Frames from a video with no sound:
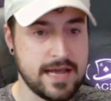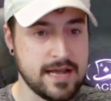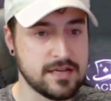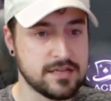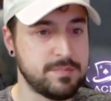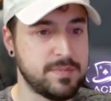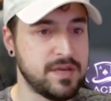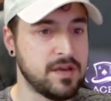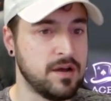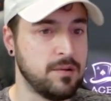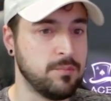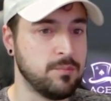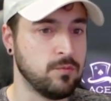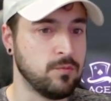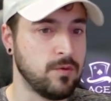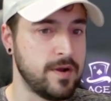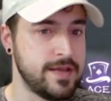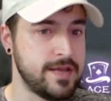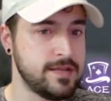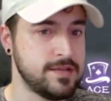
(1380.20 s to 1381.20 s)
become
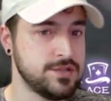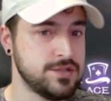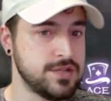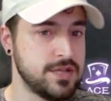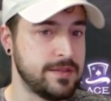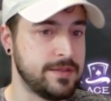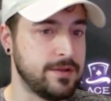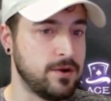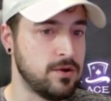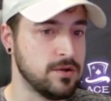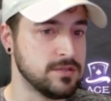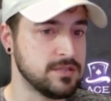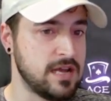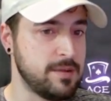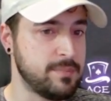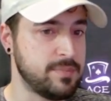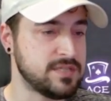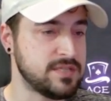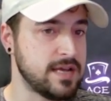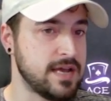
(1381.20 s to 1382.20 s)
ranged, and then all
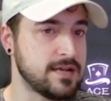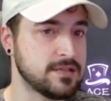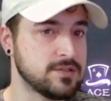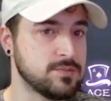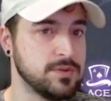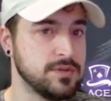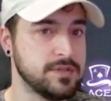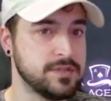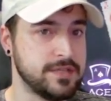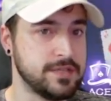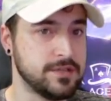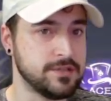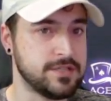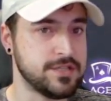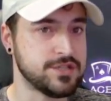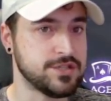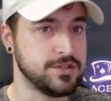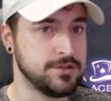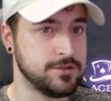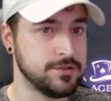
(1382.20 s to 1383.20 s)
type attacks will deal
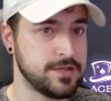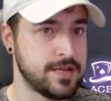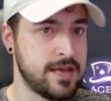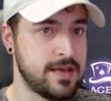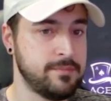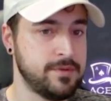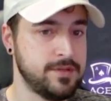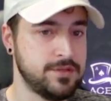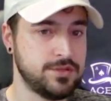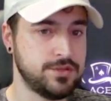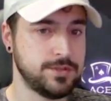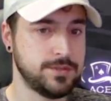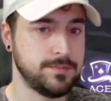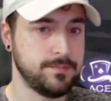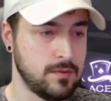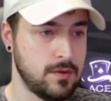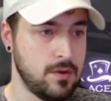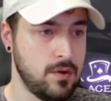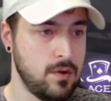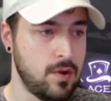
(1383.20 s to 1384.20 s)
additional damage.
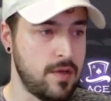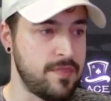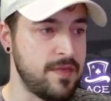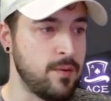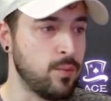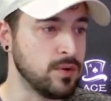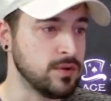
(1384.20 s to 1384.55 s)
And then when the